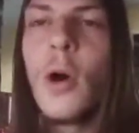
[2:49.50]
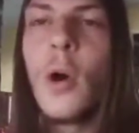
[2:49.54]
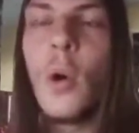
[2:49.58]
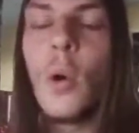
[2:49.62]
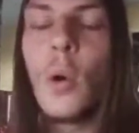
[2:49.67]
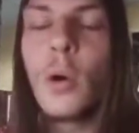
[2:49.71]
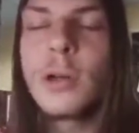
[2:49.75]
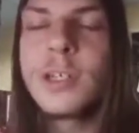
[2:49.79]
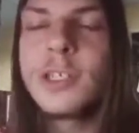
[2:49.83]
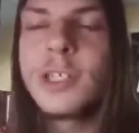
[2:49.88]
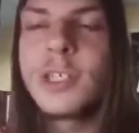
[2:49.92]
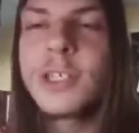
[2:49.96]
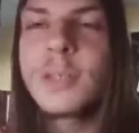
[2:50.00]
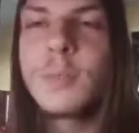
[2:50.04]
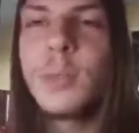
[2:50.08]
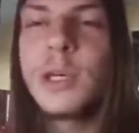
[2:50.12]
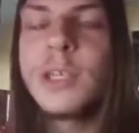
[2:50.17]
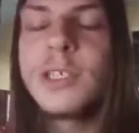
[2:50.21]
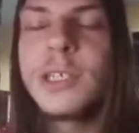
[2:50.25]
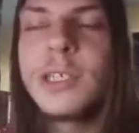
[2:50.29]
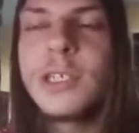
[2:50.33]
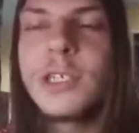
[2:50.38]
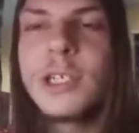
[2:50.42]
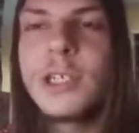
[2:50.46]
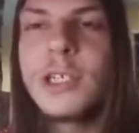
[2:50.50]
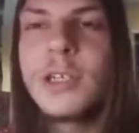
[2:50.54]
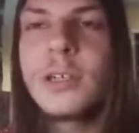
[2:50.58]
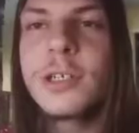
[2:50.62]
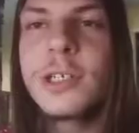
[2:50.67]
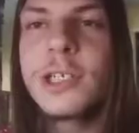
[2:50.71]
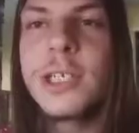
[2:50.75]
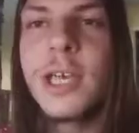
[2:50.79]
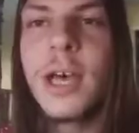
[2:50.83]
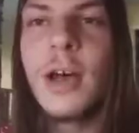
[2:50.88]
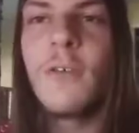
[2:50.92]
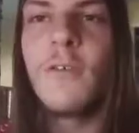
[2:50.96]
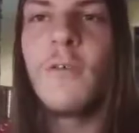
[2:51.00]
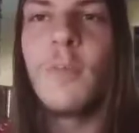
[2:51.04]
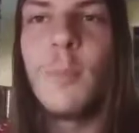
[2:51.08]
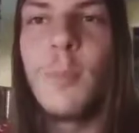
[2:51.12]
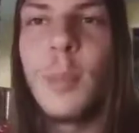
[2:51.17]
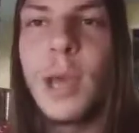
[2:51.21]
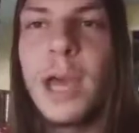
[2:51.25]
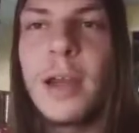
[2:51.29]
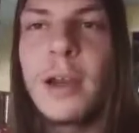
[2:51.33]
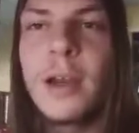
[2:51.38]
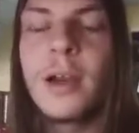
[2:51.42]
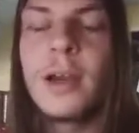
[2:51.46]
or just position yourself
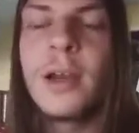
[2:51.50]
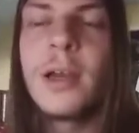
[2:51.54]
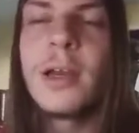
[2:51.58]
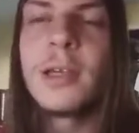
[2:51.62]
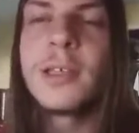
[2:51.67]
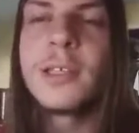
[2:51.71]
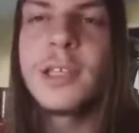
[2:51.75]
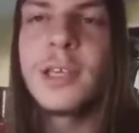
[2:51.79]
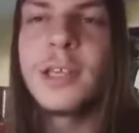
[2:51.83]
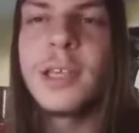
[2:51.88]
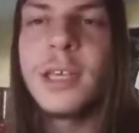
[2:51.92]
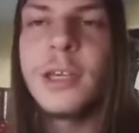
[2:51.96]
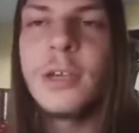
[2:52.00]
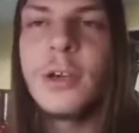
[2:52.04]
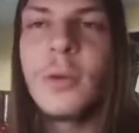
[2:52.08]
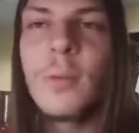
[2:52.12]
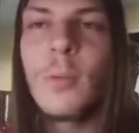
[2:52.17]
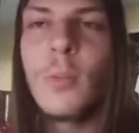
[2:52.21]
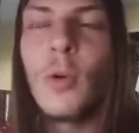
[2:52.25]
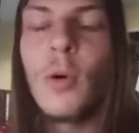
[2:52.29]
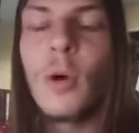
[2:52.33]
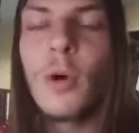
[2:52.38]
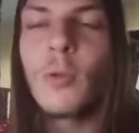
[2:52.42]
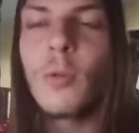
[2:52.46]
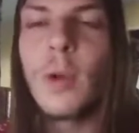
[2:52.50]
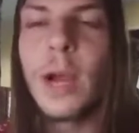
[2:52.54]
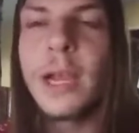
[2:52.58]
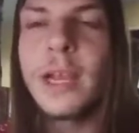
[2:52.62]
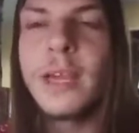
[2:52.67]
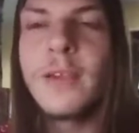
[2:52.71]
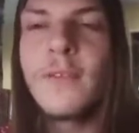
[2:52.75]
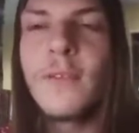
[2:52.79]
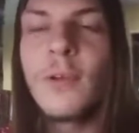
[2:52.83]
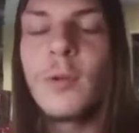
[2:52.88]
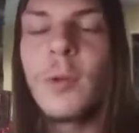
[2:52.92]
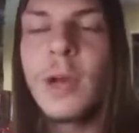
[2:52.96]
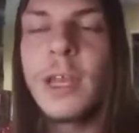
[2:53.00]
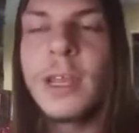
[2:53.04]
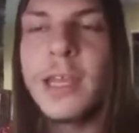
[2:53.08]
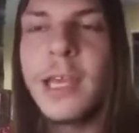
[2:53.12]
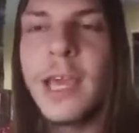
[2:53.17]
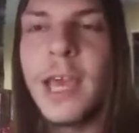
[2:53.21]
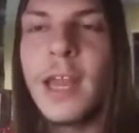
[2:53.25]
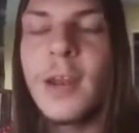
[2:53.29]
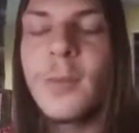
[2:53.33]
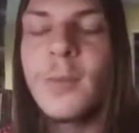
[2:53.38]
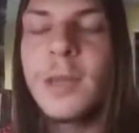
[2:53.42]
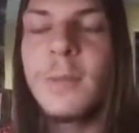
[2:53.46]
better so that you're more ready for when the
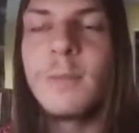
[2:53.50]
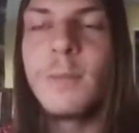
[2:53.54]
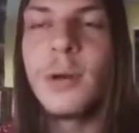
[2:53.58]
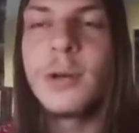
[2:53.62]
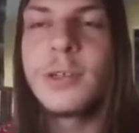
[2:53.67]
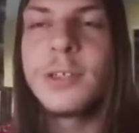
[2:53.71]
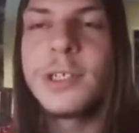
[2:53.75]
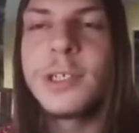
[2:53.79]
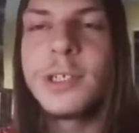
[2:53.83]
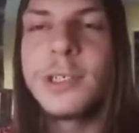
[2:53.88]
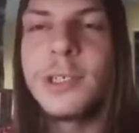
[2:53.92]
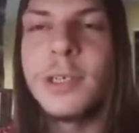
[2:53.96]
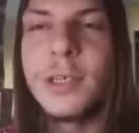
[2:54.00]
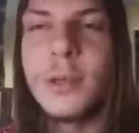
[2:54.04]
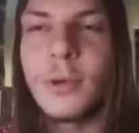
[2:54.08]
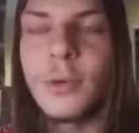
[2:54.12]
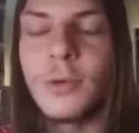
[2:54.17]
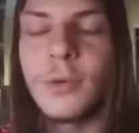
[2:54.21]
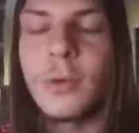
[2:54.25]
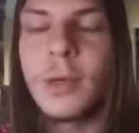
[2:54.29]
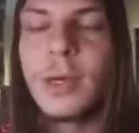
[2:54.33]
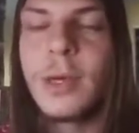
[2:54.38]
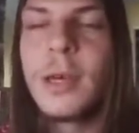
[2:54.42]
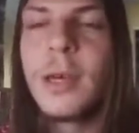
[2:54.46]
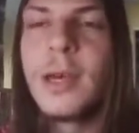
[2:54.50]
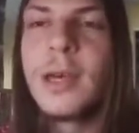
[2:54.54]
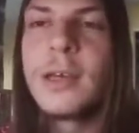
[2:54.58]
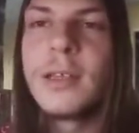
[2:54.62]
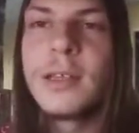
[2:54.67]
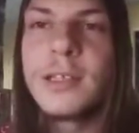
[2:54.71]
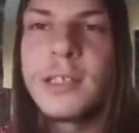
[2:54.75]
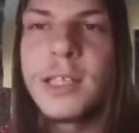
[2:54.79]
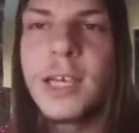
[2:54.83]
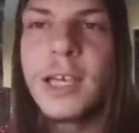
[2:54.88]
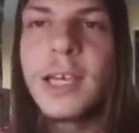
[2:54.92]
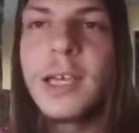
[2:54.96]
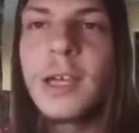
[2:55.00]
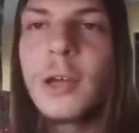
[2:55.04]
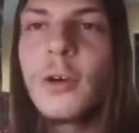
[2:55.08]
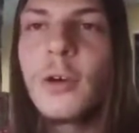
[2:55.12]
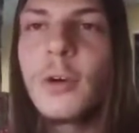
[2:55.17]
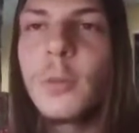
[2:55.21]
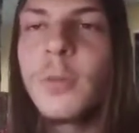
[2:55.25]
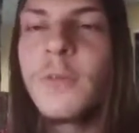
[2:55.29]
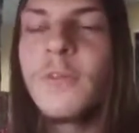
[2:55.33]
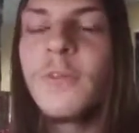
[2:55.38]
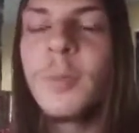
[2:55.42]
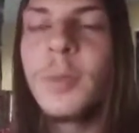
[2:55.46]
enemy pushes you. The second
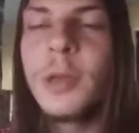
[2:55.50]
group of